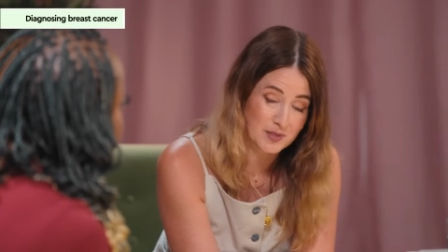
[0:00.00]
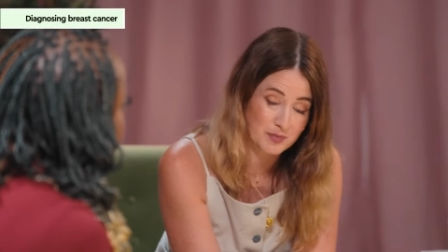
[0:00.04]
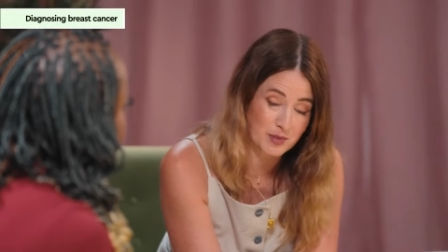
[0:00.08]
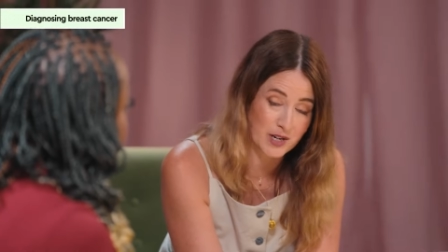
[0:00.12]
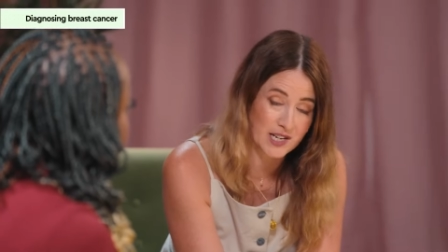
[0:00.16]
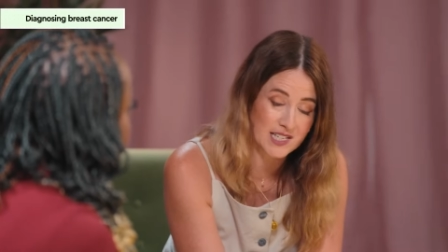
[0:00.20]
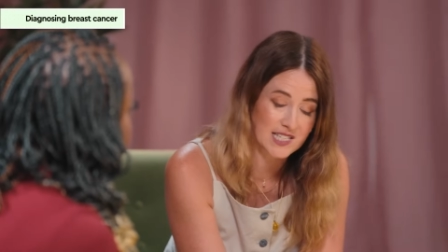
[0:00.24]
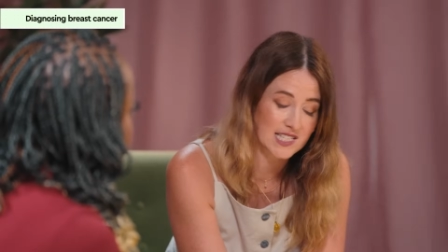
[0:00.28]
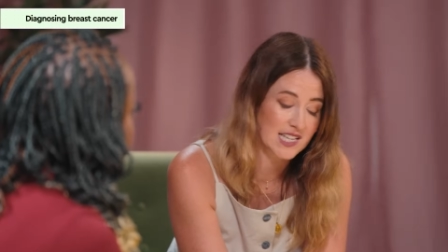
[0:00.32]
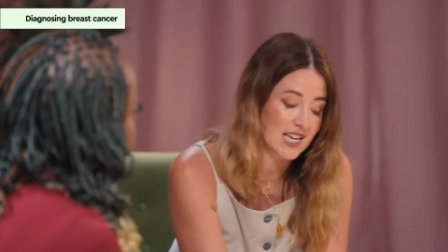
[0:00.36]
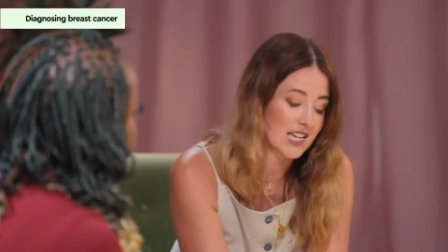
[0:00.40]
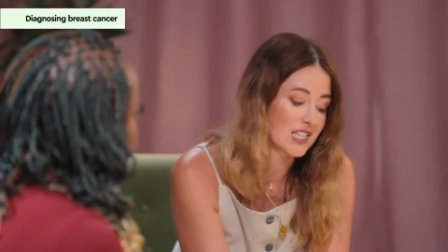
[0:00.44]

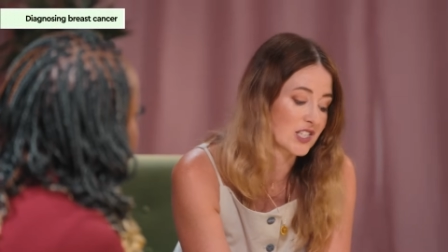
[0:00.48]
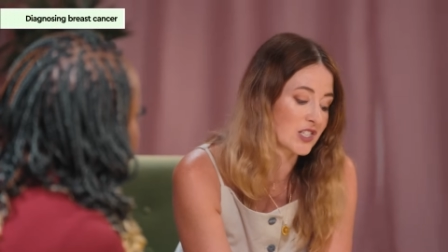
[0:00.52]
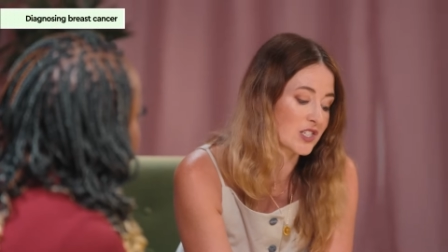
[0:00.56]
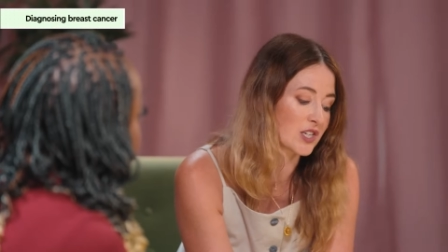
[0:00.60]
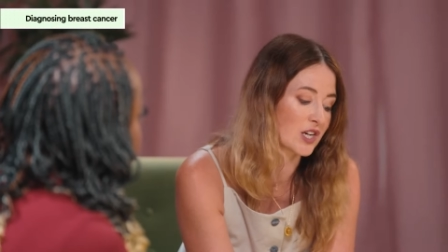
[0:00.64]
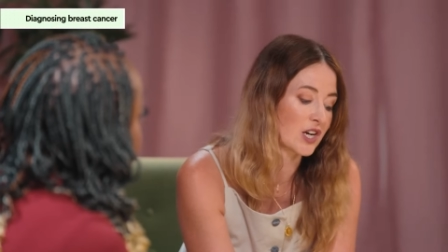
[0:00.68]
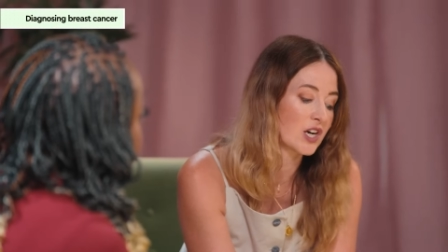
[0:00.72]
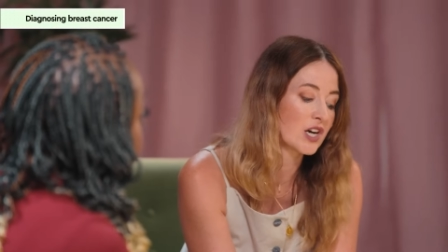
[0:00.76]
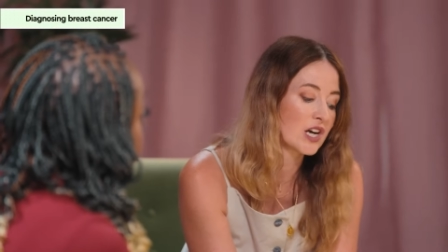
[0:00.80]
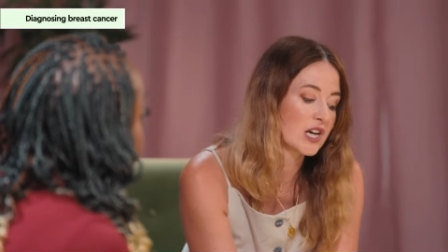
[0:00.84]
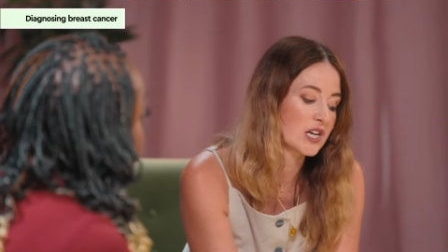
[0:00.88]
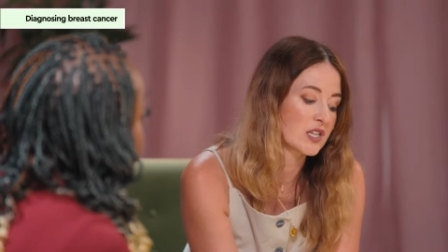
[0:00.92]
breast
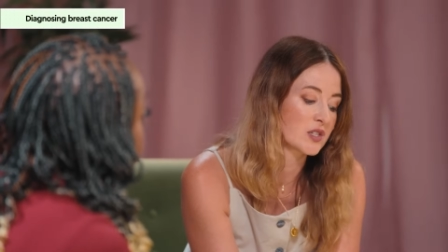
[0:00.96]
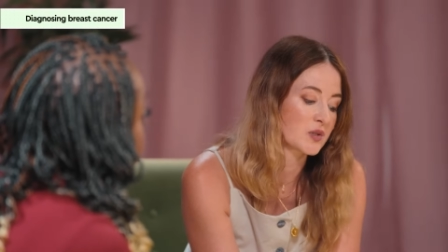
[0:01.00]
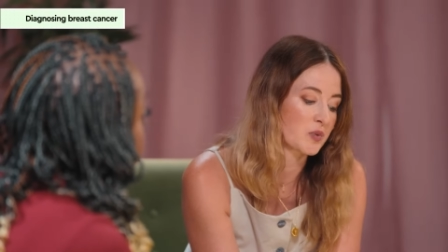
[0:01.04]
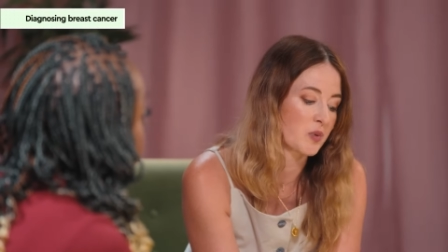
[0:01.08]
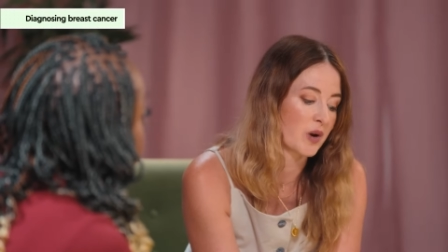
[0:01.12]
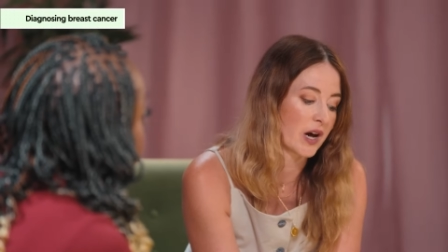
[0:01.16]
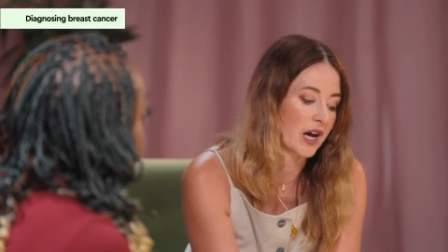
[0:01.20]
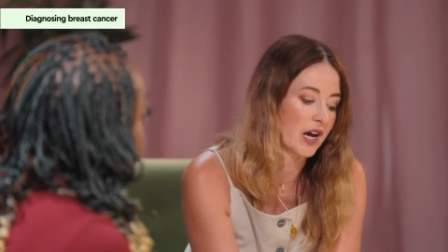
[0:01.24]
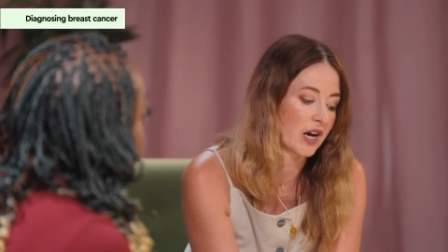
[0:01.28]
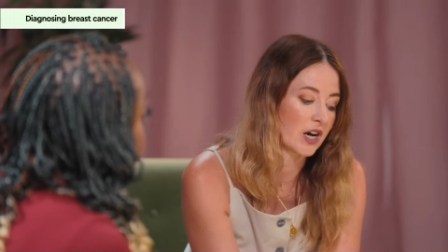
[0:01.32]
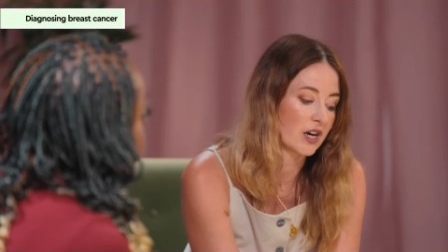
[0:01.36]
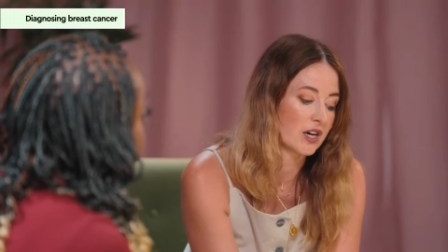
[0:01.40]
cancer is
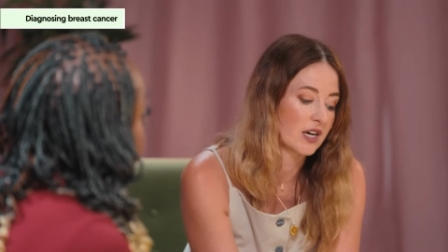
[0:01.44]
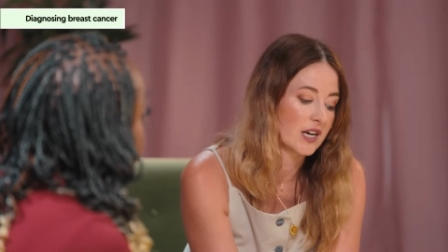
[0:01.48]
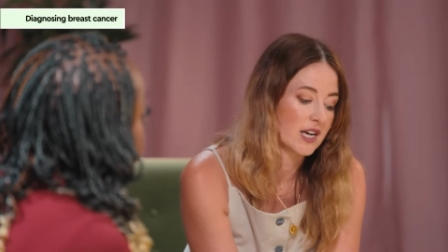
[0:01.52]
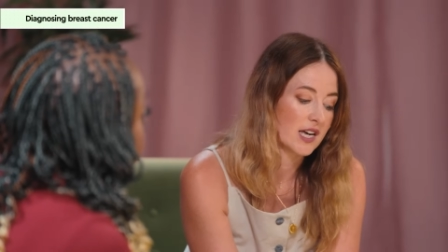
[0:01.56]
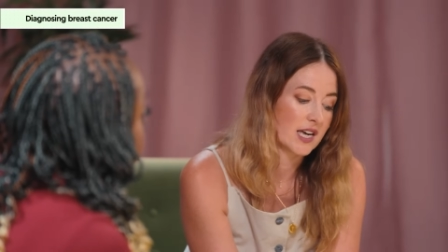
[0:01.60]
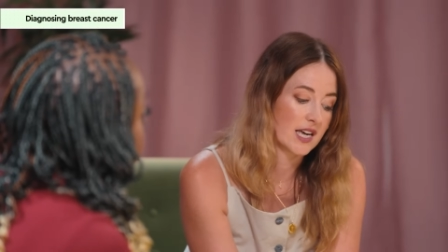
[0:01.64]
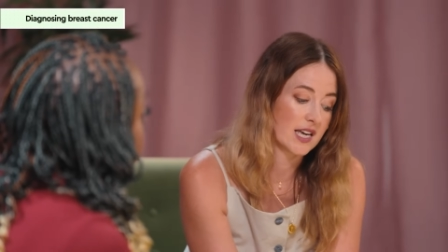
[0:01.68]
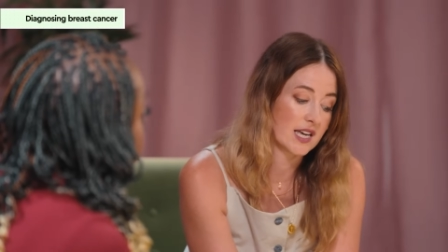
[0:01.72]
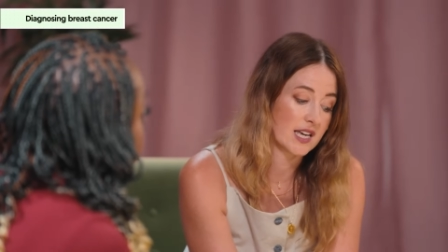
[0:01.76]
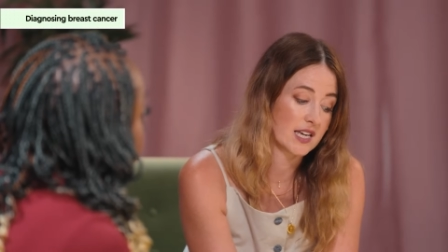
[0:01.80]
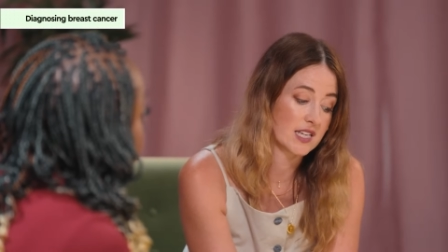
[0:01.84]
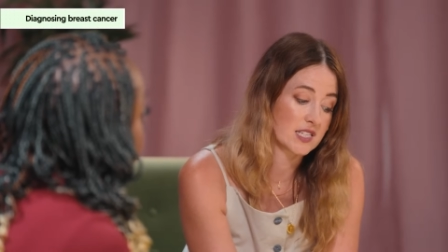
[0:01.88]
where
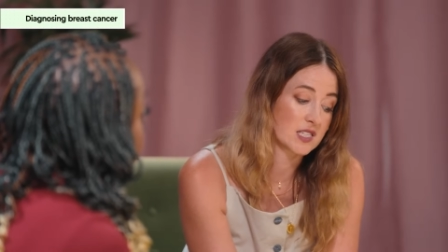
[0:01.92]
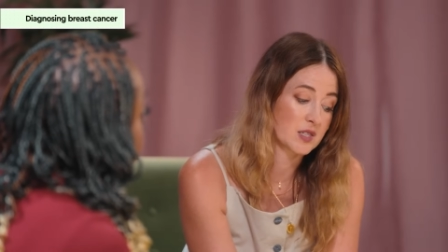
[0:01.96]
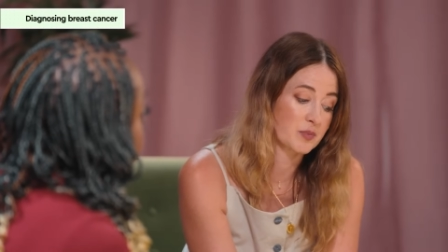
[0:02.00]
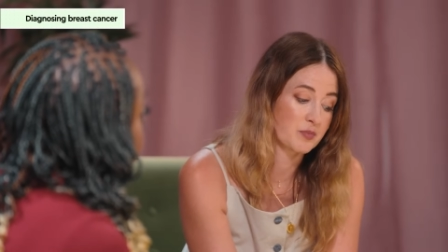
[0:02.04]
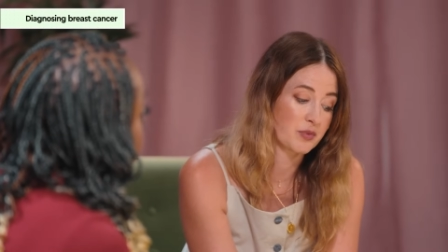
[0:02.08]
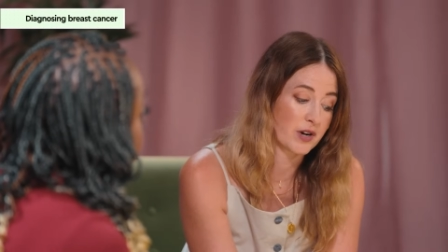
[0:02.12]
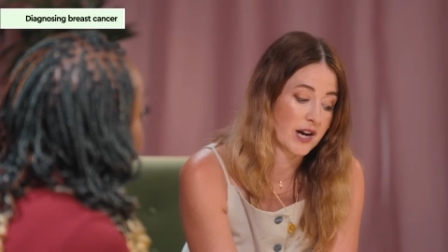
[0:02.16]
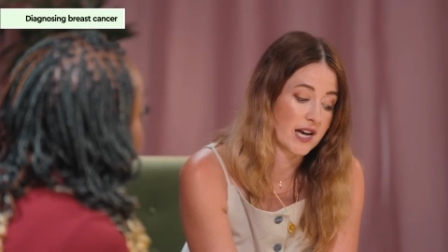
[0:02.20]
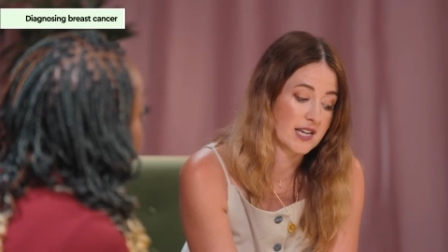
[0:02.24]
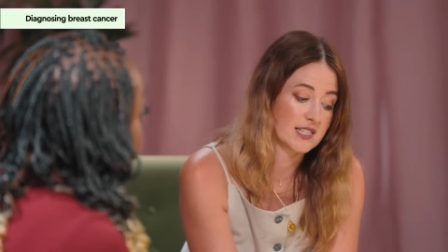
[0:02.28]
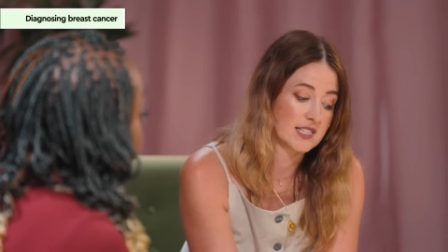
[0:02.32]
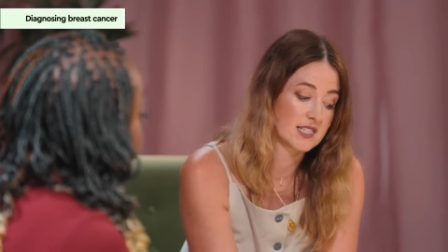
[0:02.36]
it has spread